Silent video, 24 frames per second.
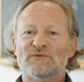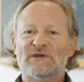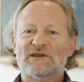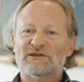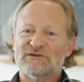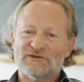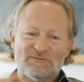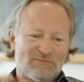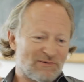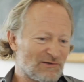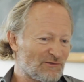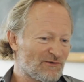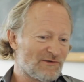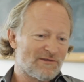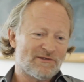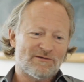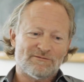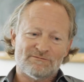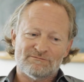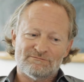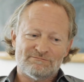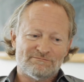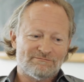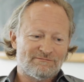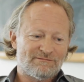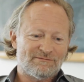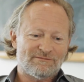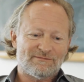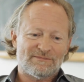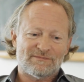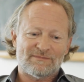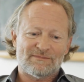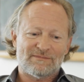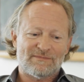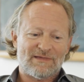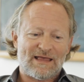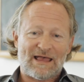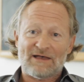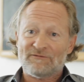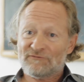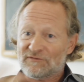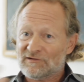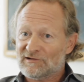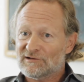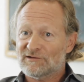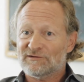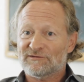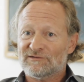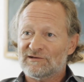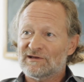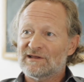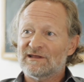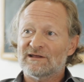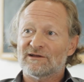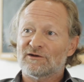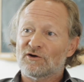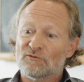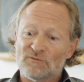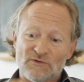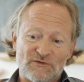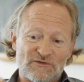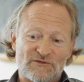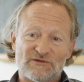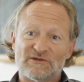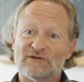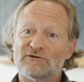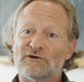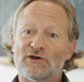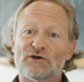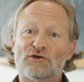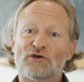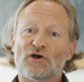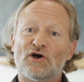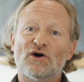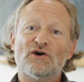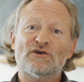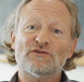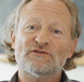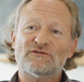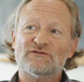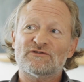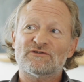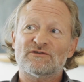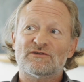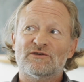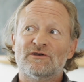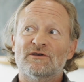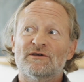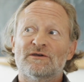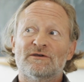We can deploy them effortlessly at almost zero cost.